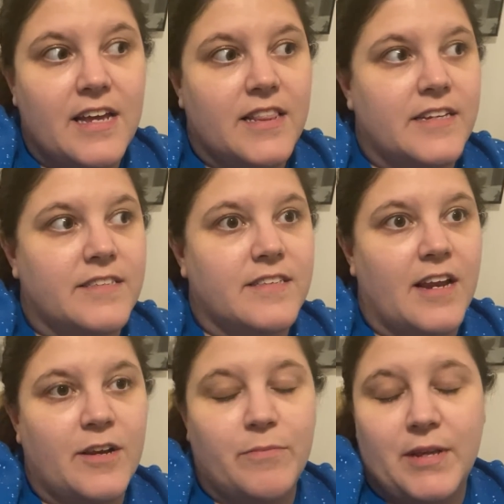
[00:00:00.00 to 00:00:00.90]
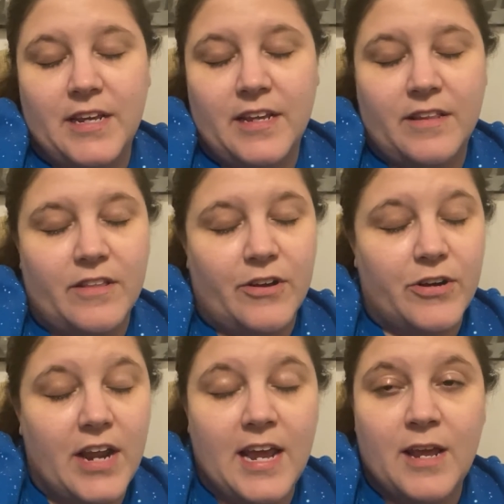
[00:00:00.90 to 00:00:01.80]
they send me their
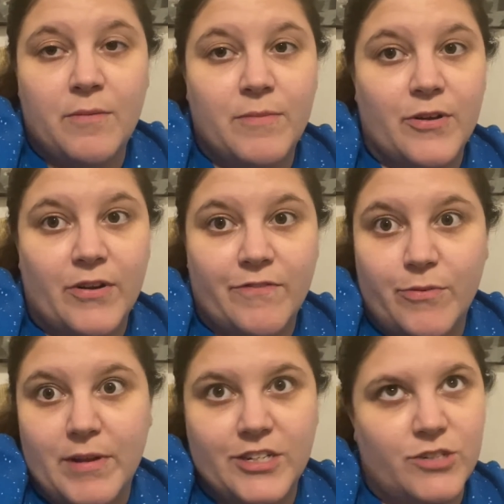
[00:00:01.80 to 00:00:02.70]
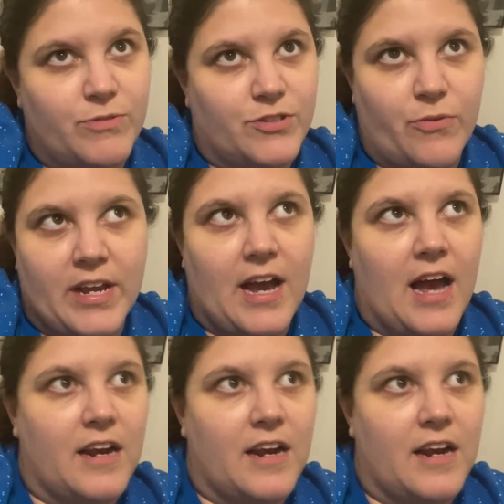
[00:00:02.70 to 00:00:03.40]
name and their information, what's going on.